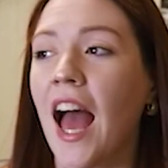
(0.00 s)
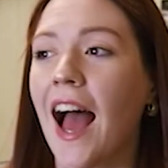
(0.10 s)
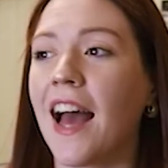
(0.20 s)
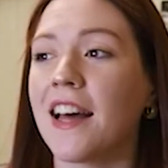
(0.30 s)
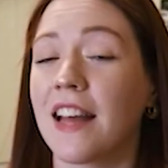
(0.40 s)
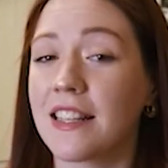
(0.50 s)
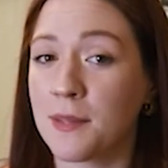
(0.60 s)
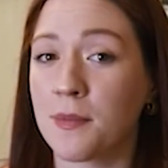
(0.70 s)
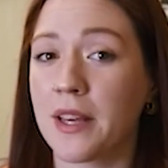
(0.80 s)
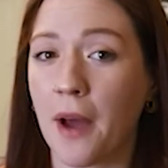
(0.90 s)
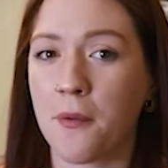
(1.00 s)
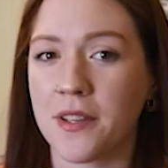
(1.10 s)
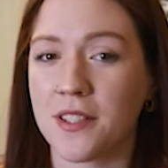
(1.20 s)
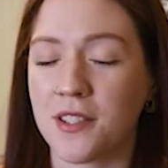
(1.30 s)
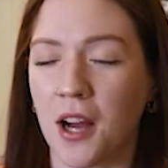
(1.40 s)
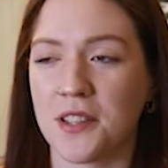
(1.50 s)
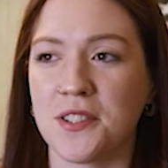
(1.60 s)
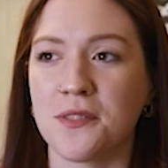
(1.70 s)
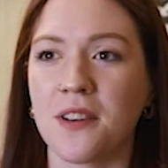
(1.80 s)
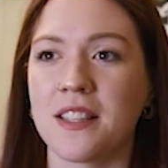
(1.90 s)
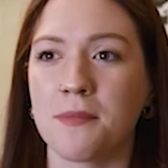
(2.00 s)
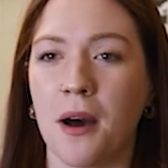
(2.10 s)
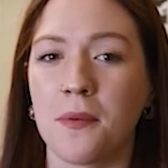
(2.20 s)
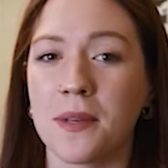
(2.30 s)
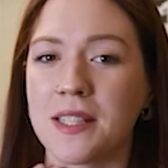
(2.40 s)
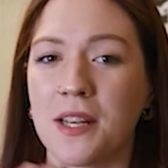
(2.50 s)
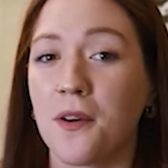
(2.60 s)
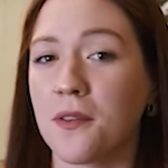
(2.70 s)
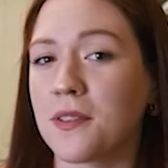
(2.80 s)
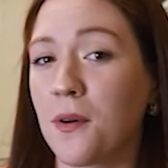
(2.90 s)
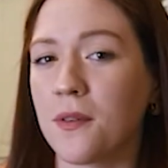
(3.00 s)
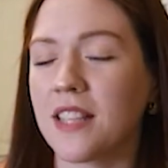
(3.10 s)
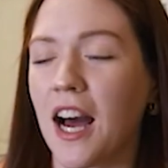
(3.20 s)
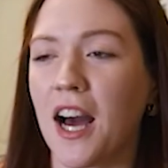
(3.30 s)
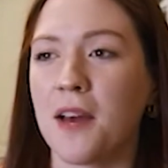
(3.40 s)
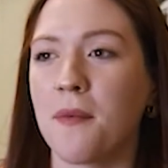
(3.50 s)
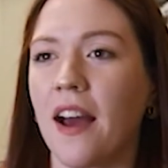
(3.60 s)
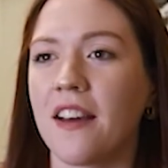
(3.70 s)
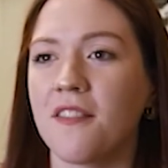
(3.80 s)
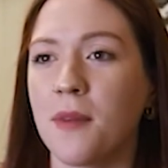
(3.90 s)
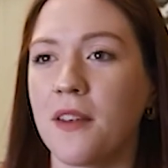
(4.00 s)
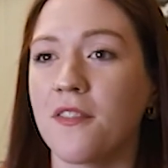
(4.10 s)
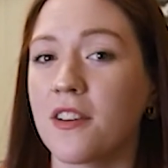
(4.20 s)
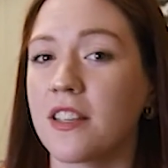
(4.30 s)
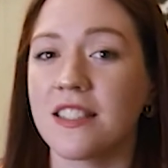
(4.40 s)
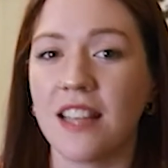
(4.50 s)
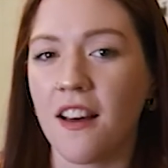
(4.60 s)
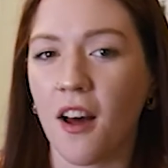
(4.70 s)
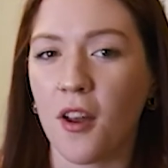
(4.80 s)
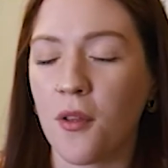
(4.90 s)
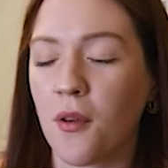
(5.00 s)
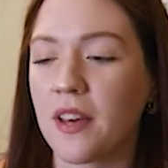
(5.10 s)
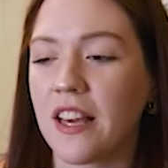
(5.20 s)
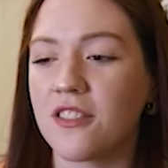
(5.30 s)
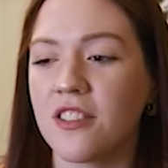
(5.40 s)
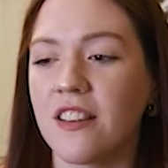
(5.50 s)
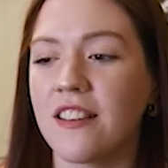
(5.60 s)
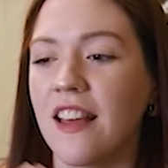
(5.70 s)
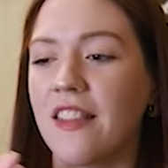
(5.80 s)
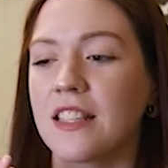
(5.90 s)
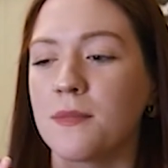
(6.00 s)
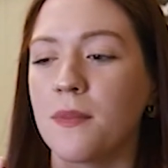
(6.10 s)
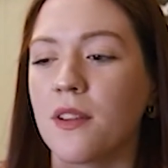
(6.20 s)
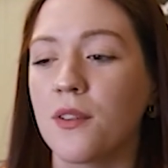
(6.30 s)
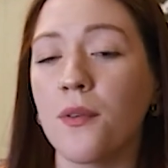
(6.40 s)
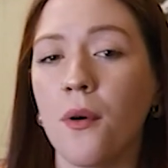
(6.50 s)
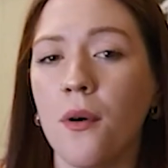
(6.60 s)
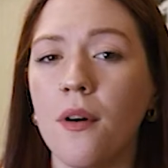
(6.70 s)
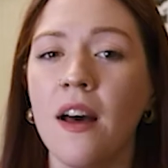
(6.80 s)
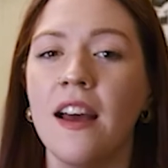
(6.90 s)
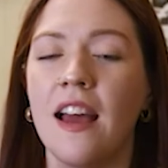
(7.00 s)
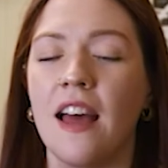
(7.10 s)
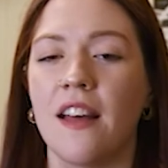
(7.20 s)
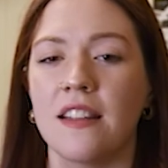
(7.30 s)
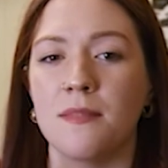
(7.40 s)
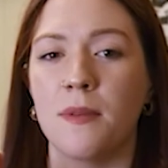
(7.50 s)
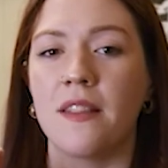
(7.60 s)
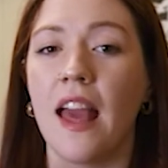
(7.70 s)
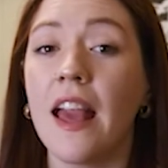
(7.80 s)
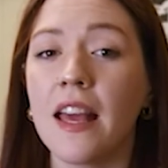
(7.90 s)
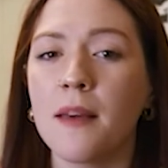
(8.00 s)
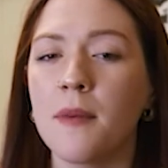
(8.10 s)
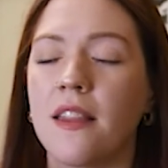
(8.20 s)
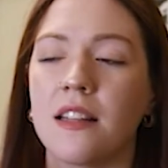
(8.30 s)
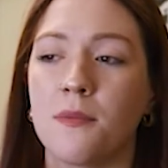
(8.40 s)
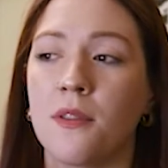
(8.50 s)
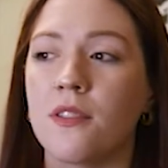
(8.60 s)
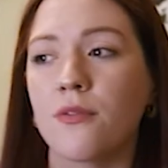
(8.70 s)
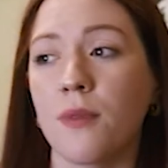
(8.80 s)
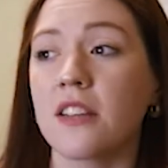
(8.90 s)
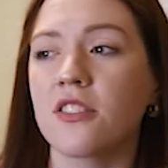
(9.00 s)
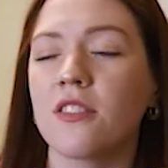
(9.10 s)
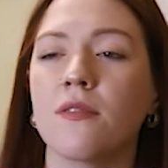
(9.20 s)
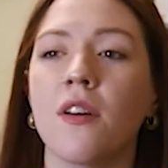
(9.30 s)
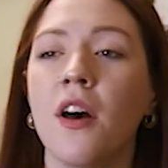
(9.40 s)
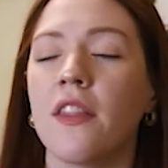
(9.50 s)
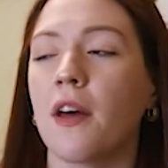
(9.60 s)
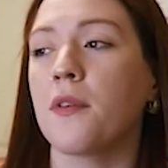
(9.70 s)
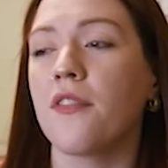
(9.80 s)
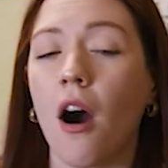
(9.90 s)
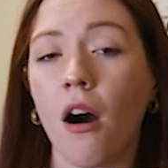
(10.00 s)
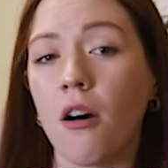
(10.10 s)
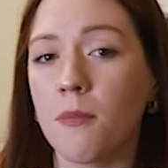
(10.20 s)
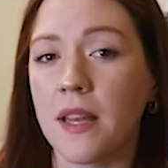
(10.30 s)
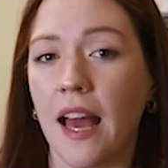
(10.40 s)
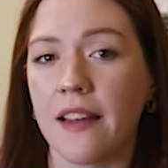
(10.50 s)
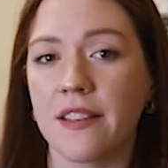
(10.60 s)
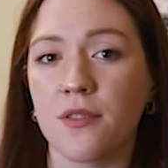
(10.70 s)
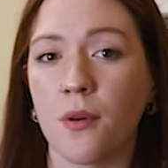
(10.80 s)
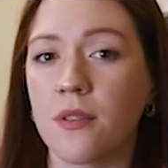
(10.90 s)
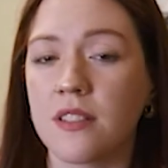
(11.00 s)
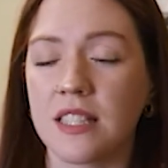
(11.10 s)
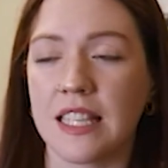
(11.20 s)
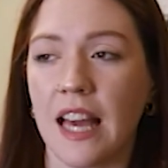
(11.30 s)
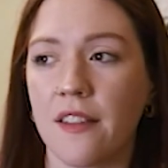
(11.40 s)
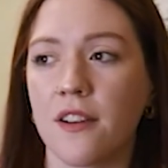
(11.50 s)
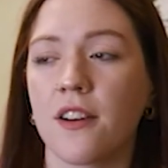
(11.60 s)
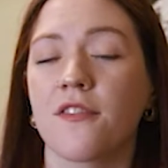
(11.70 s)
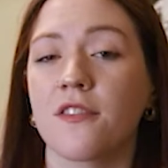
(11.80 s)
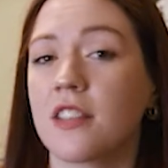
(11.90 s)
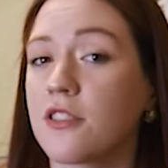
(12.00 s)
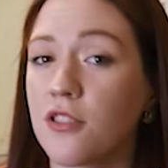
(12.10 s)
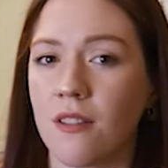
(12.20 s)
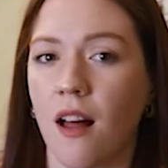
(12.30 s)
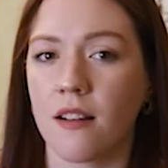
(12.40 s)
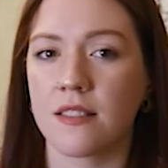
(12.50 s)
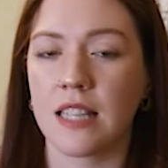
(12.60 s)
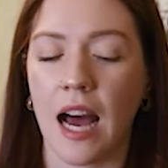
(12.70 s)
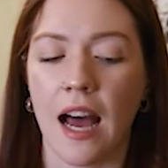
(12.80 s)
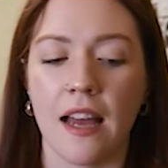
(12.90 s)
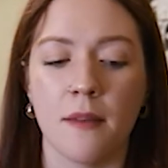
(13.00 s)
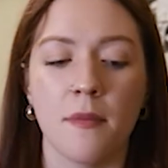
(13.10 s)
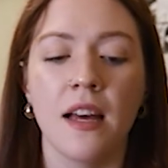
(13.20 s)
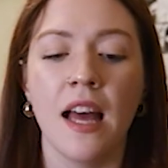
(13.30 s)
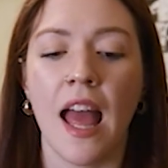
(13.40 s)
And that's something I wanted to talk to you guys about, because I know this whole time I have been very set on a location, and that's been the goal, and that's been the aim, and that's been the direction that we've all been heading towards together for such a long time.